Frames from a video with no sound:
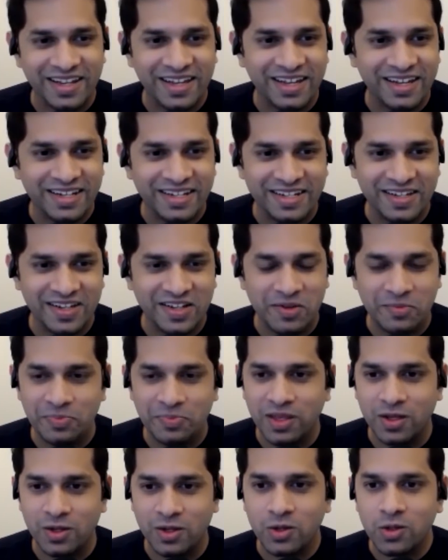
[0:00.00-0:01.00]
And
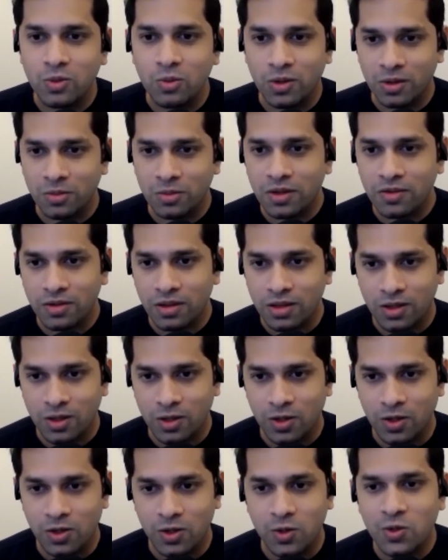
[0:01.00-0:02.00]
you want to be,
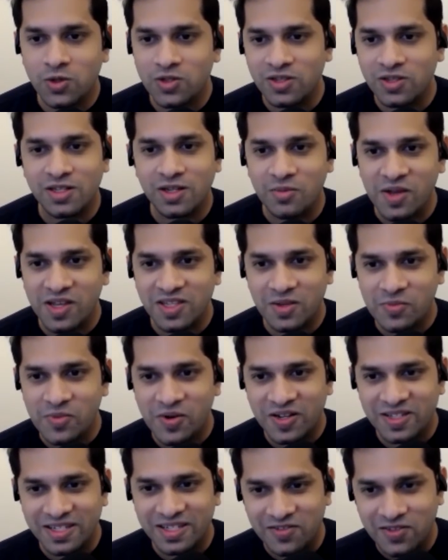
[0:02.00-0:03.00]
you're such an amazing
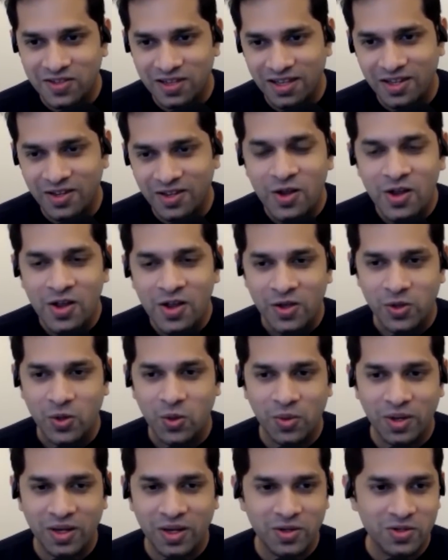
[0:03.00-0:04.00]
person. I've seen your
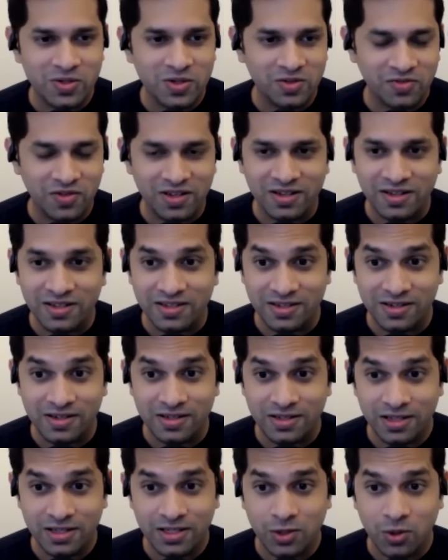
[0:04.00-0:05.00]
videos on fitness and other
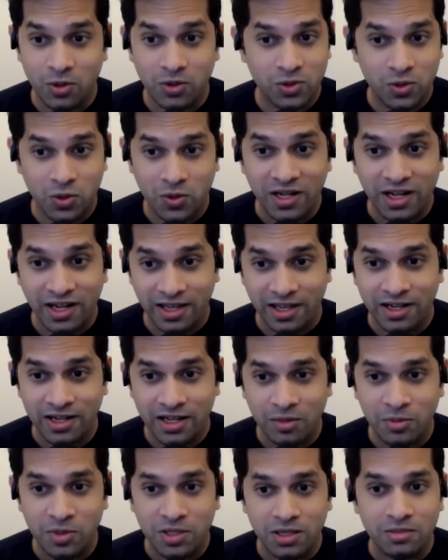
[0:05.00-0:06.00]
things. You're so dedicated and
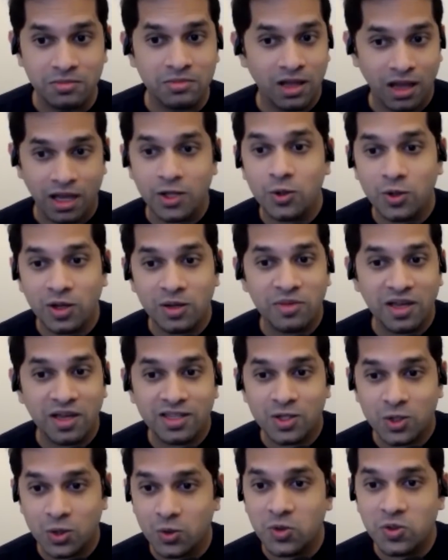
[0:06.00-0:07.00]
committed. You can make
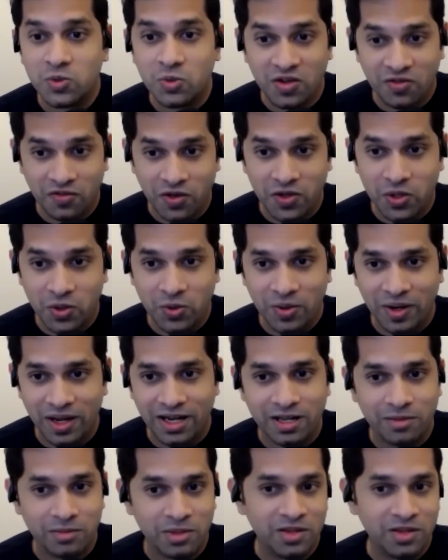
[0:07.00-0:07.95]
these tools work for you, right? I mean,